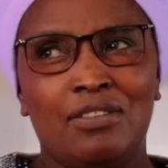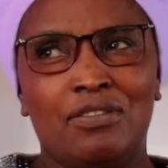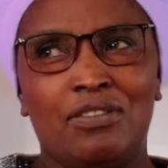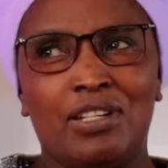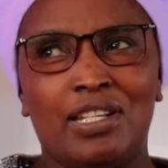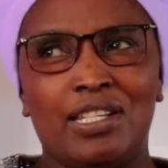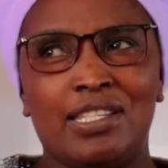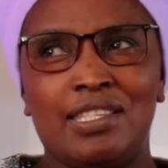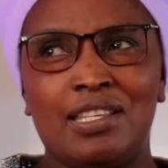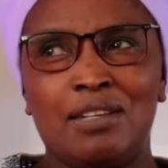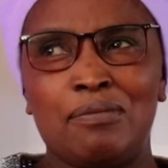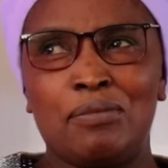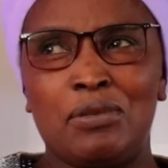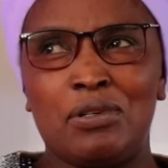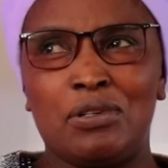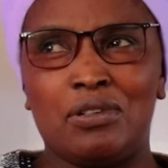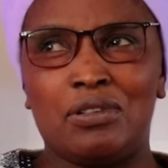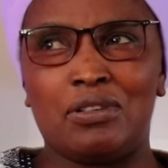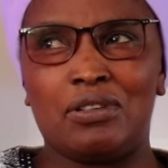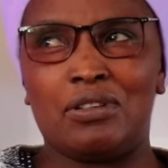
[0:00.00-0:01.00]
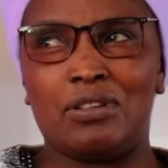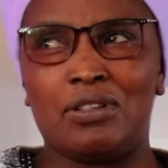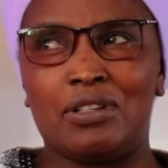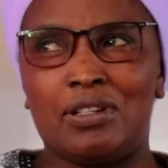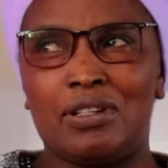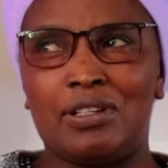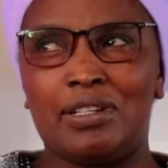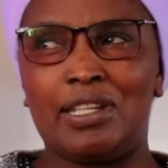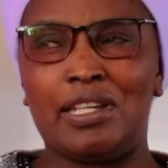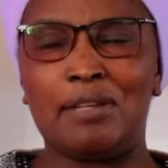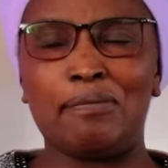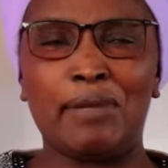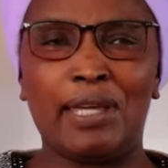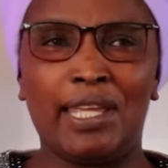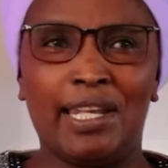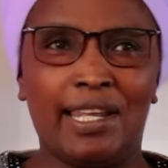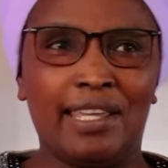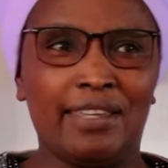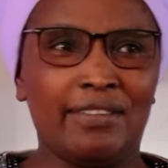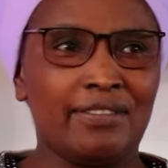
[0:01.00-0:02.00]
For example, in
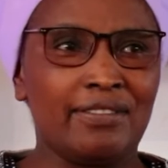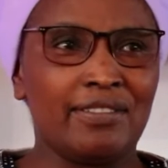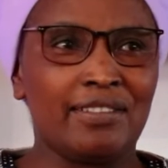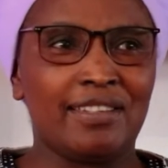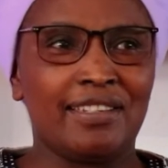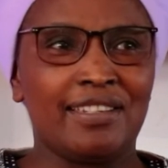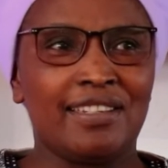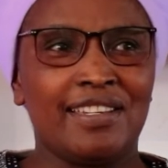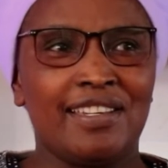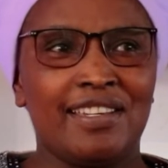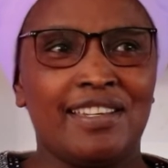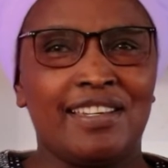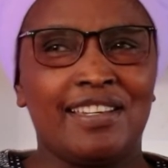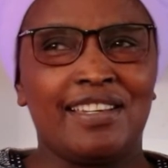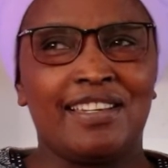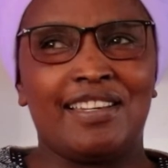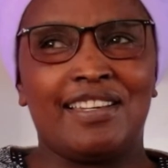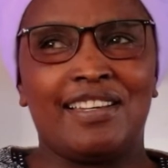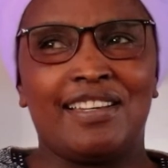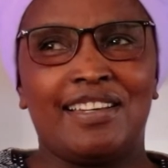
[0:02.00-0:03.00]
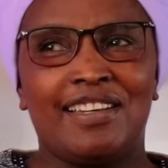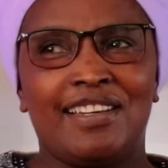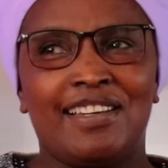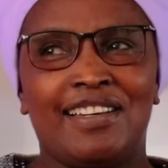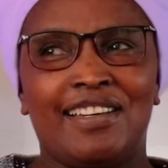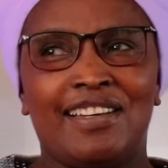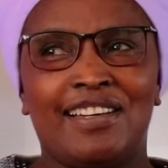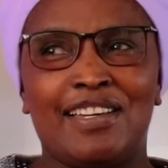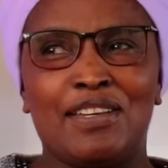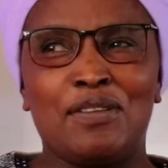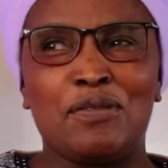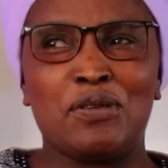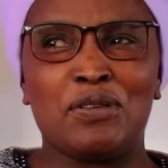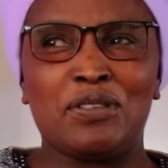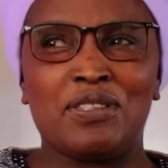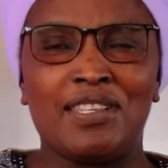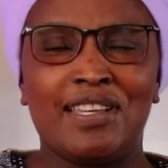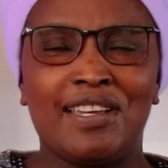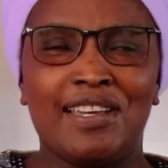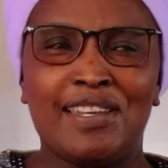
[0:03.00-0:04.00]
my life, I
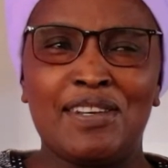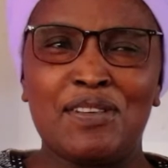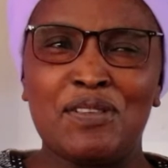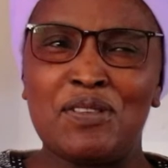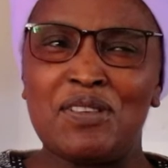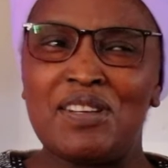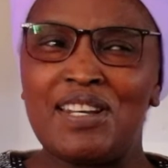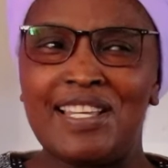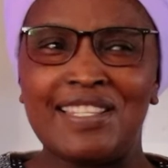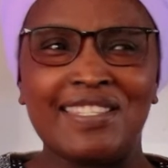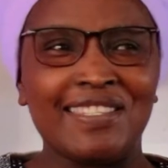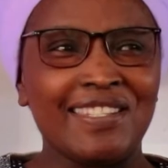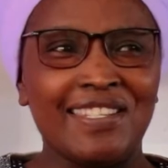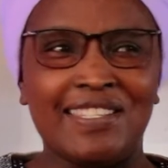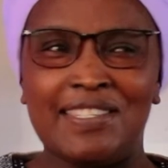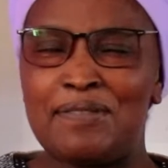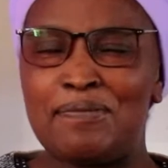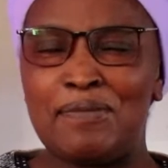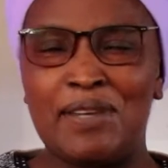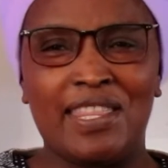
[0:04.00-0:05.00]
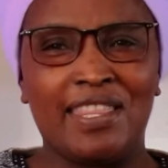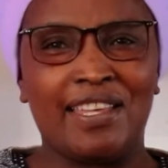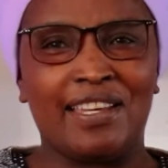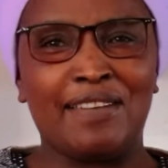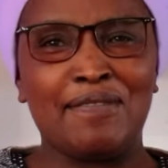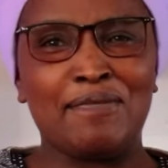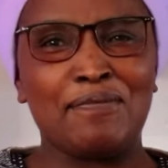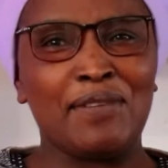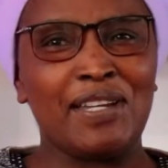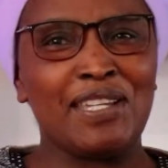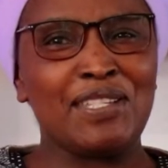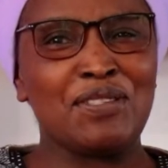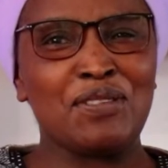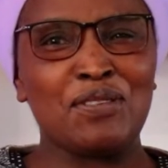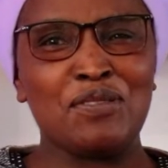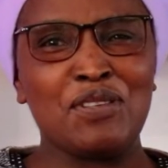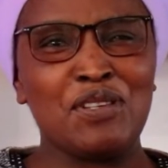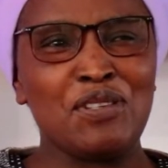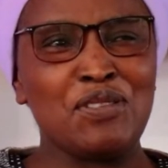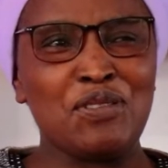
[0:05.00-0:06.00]
was a no-nonsense mother. My
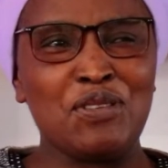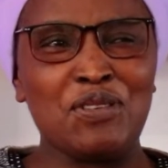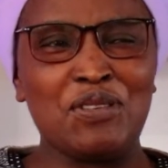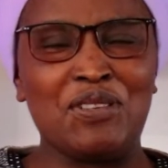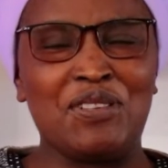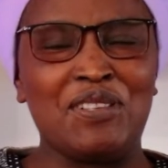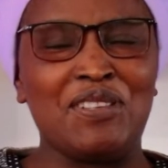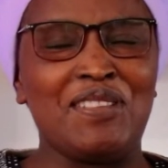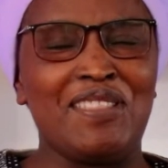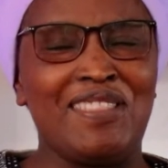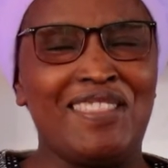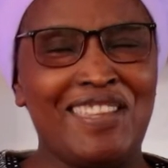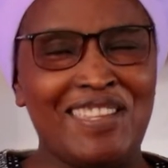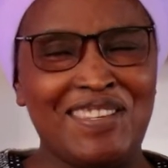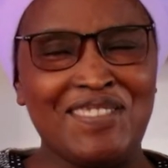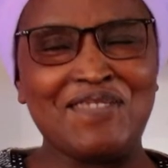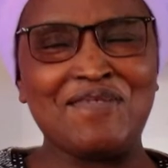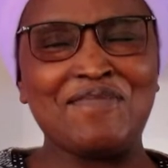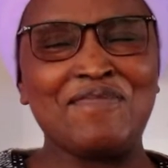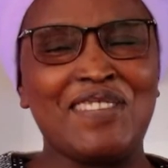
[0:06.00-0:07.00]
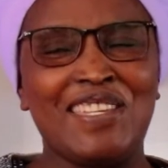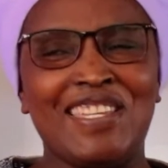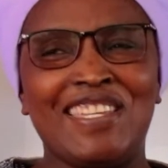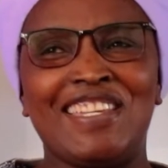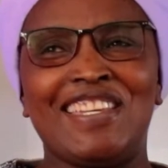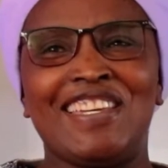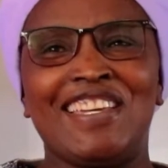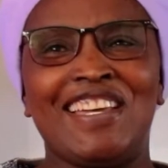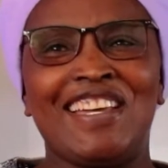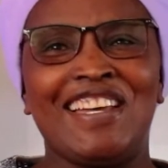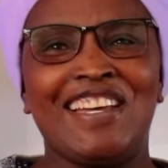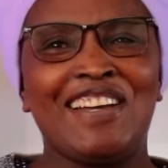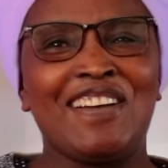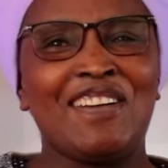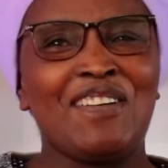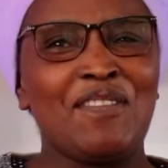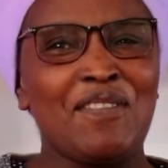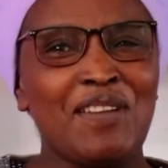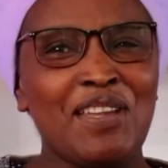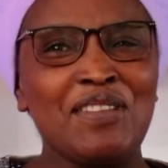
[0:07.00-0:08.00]
children knew, they know me.
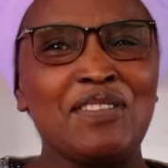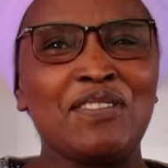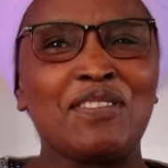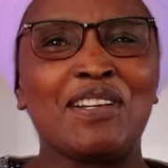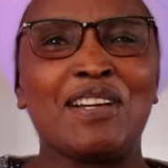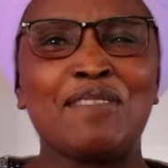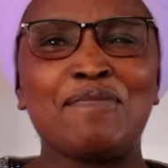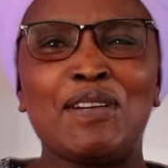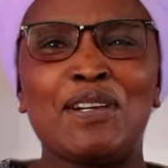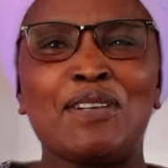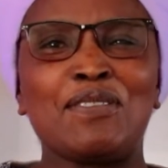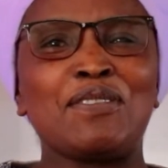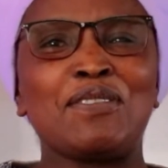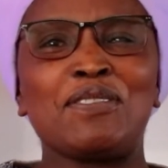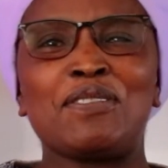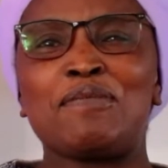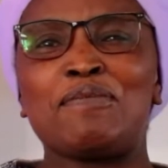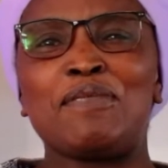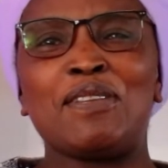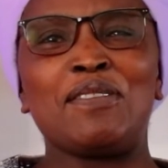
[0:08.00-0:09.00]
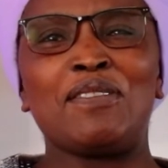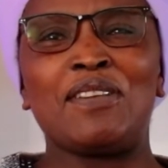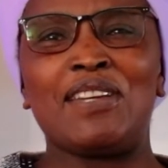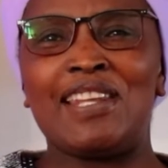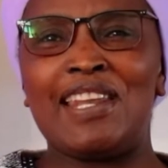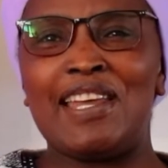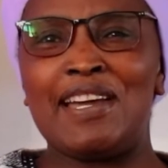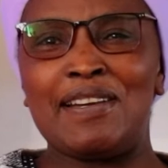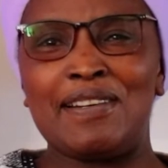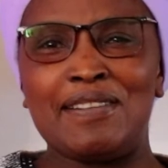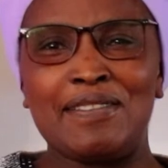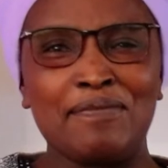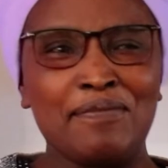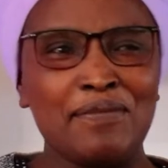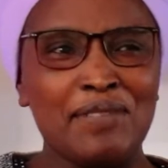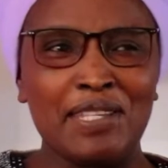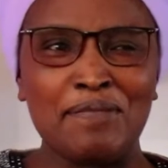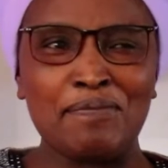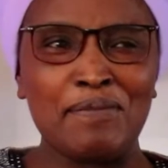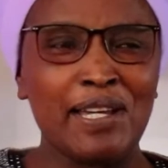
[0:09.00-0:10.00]
When you come across me when
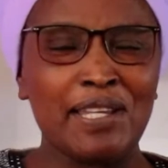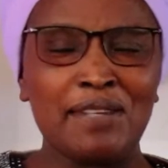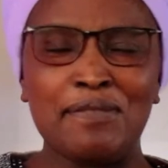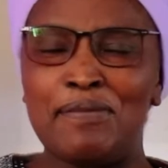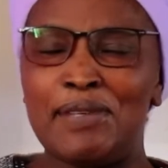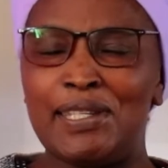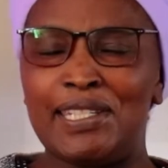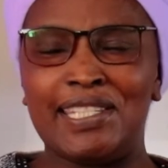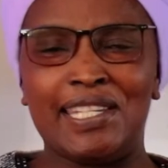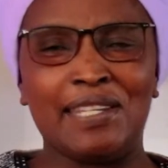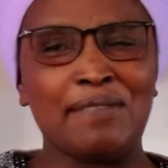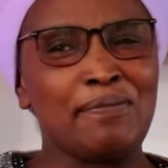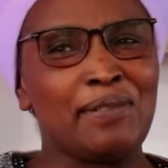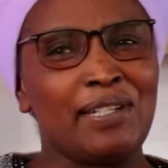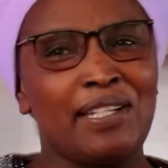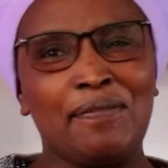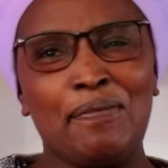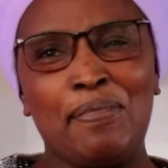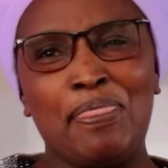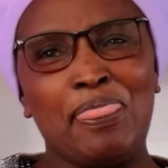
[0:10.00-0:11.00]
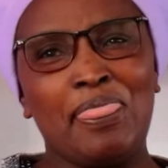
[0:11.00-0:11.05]
I'm in bad temper,